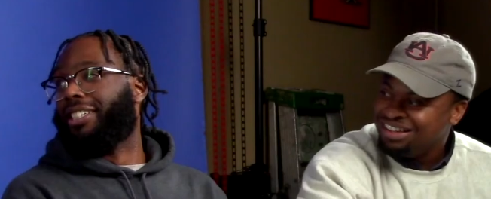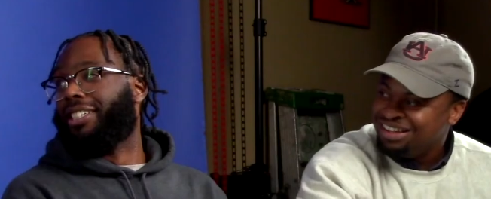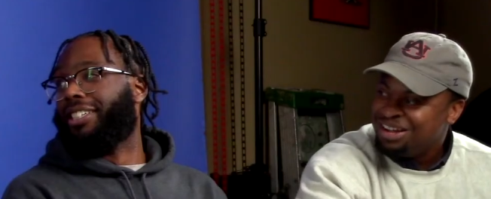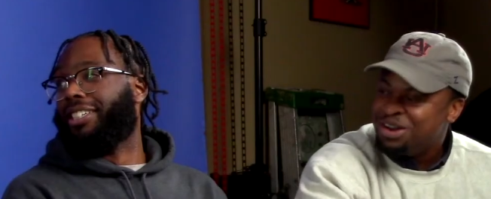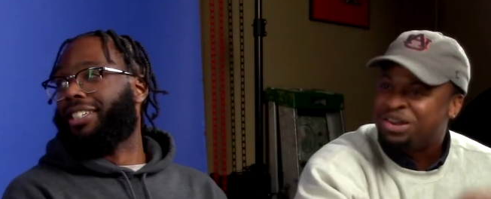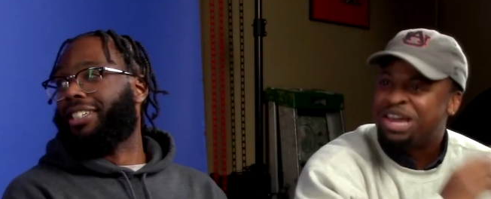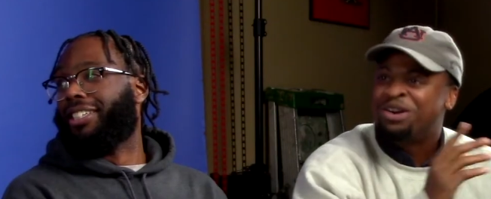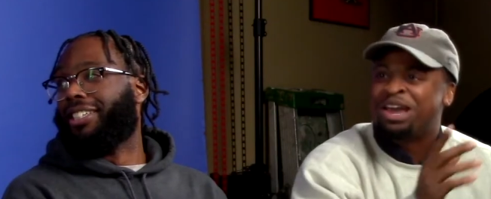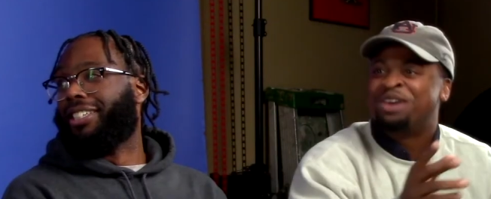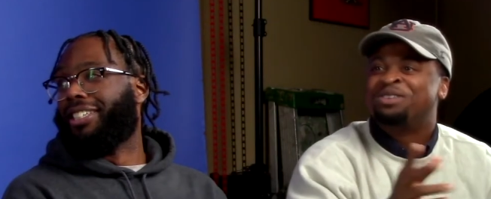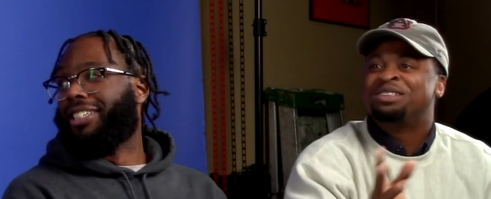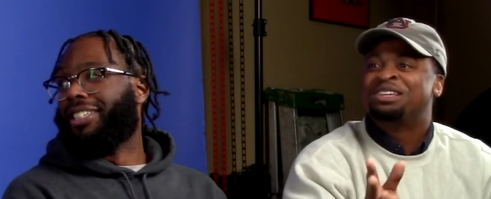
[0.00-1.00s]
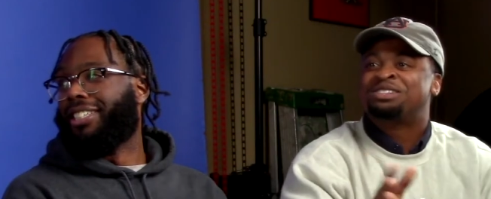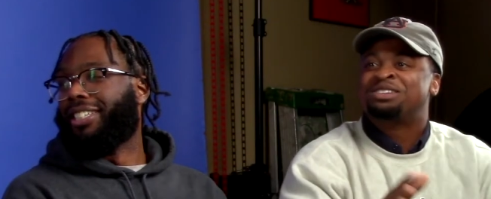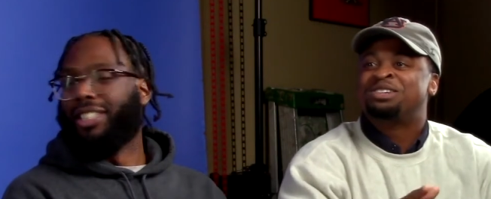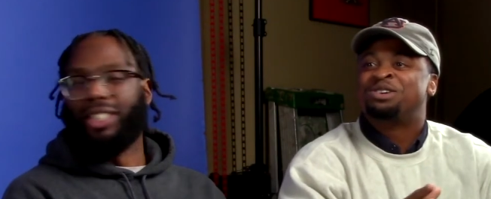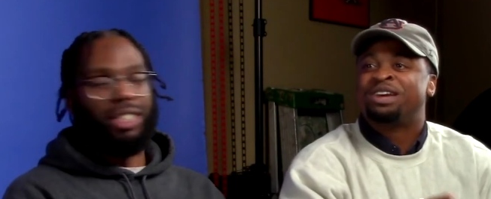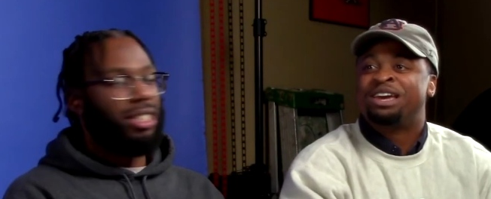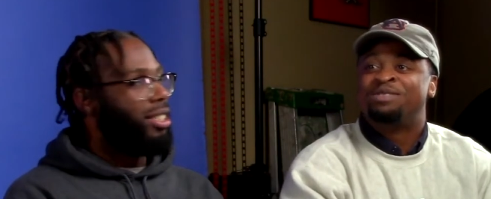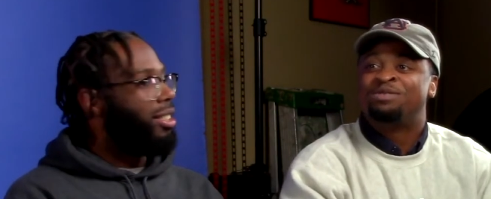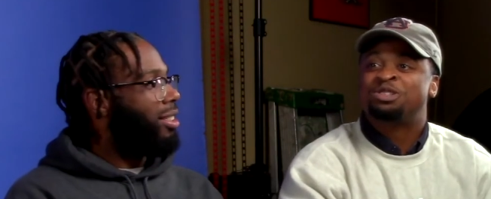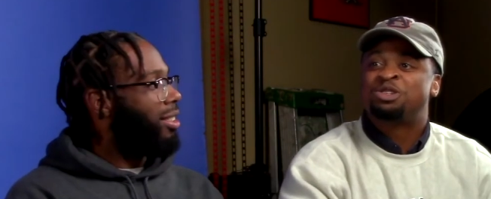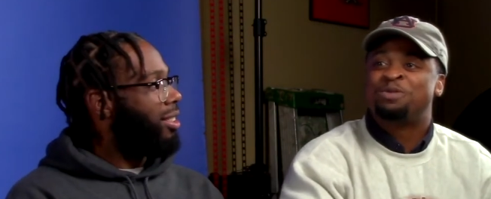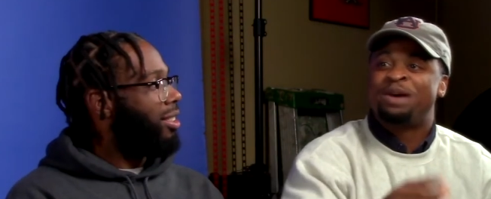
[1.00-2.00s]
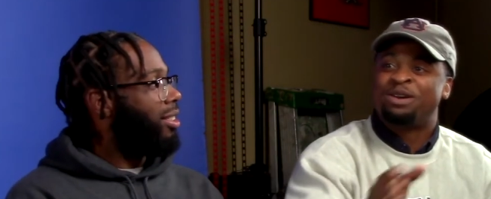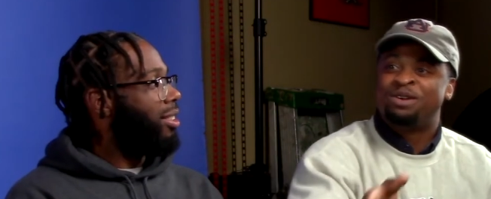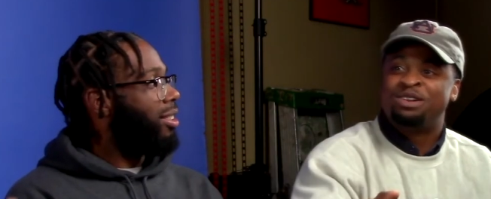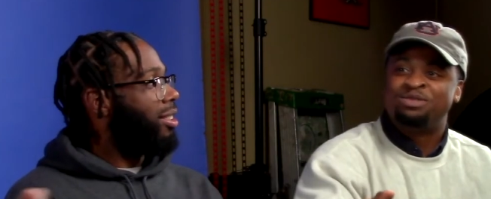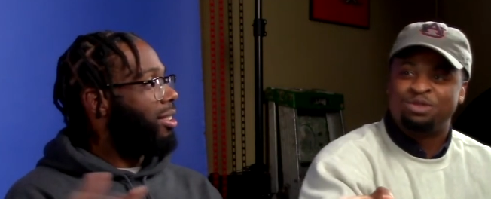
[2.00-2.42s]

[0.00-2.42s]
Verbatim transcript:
Speaker 1: Okay, okay, let's let okay, let's go back around. What'd you